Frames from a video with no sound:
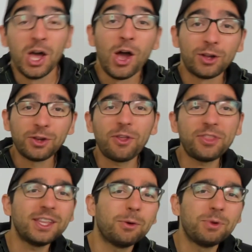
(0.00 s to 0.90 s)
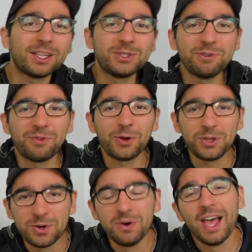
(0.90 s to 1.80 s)
Another thing that we can do for
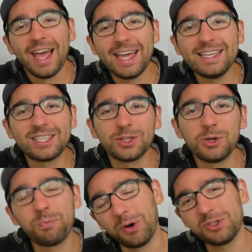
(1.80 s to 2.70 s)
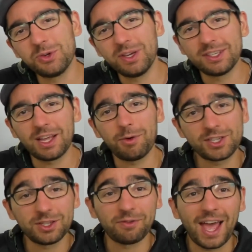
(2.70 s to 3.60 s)
you is to point you in the
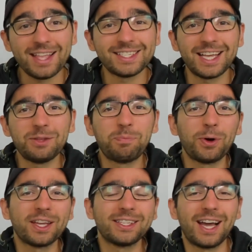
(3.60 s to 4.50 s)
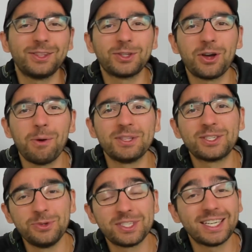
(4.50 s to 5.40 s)
direction of nzpocketguide.com.
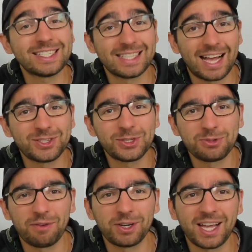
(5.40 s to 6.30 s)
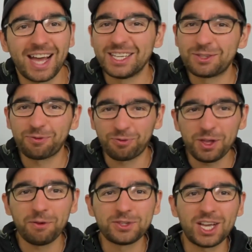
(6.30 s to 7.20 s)
It's New Zealand's largest travel guide. It's
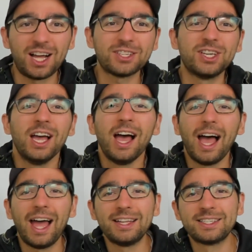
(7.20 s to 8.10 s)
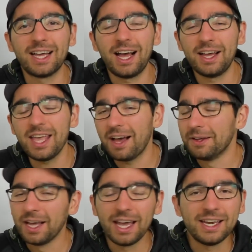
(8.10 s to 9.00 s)
free of charge, and yeah,
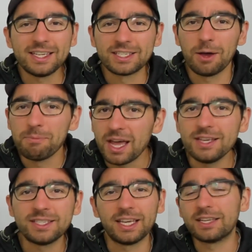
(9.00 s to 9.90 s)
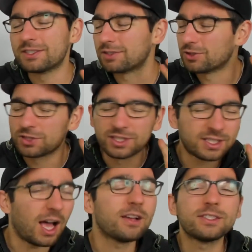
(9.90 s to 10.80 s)
it is amazing. It's
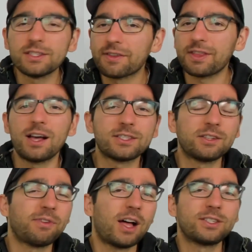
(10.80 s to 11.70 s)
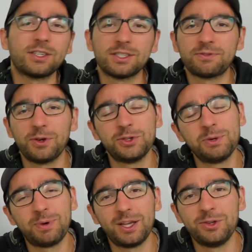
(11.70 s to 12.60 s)
thousands and thousands of articles for you
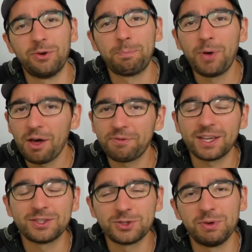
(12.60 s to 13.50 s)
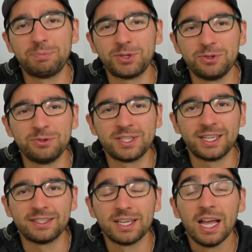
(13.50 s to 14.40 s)
to plan your perfect trip to New
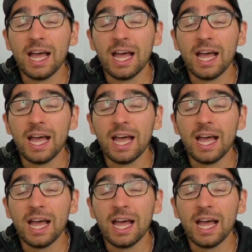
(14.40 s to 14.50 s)
Zealand.